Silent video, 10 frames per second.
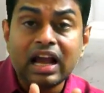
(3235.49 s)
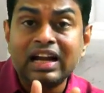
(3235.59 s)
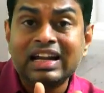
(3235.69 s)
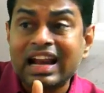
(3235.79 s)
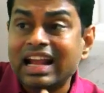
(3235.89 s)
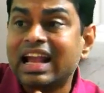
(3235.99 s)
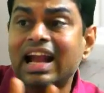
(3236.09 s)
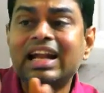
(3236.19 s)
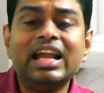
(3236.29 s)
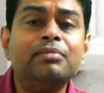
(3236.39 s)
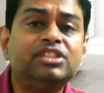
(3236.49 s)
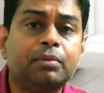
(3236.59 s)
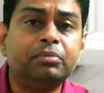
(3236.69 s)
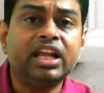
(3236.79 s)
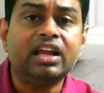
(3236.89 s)
delegate him
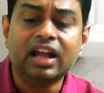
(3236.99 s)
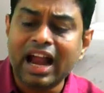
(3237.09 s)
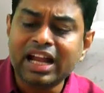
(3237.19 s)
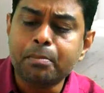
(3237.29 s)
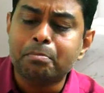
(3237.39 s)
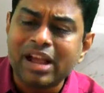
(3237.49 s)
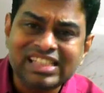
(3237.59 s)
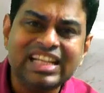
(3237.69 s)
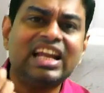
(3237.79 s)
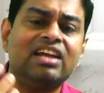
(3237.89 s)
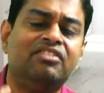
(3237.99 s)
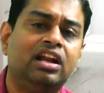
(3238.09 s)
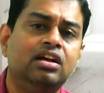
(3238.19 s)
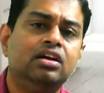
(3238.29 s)
something at a basic level.